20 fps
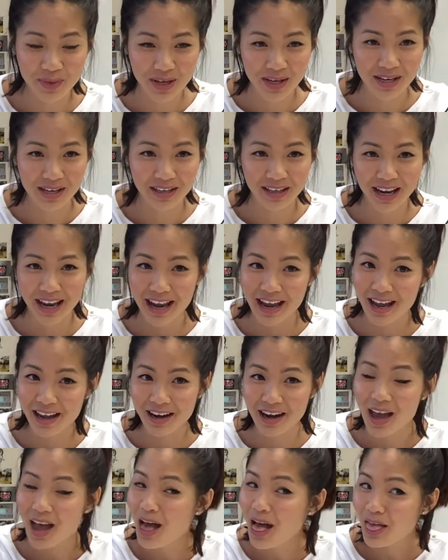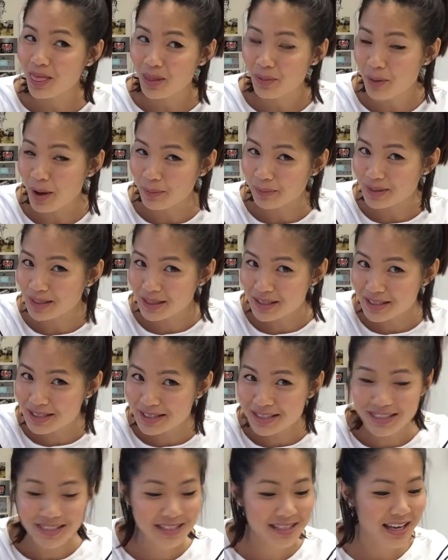Pete and the
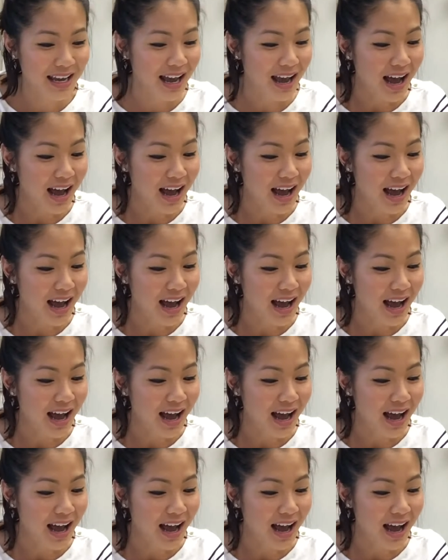puppies.